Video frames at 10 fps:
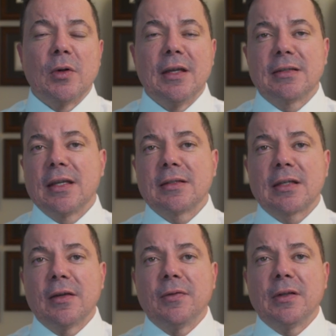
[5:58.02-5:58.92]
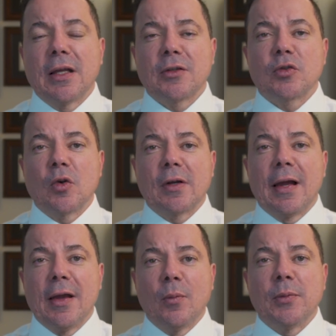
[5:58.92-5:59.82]
Is this something that's gonna
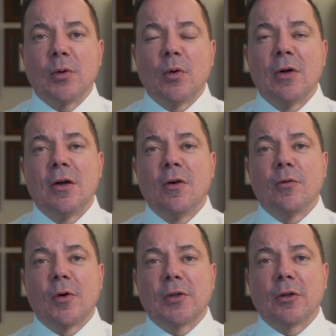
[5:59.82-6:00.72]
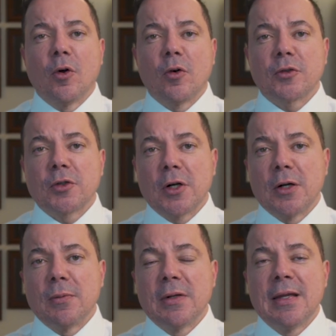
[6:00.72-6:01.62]
help you for the long
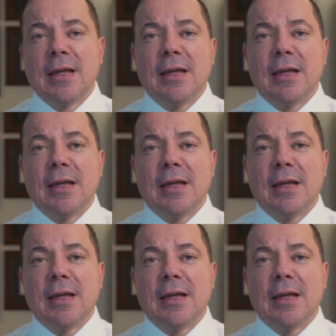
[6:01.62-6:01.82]
term?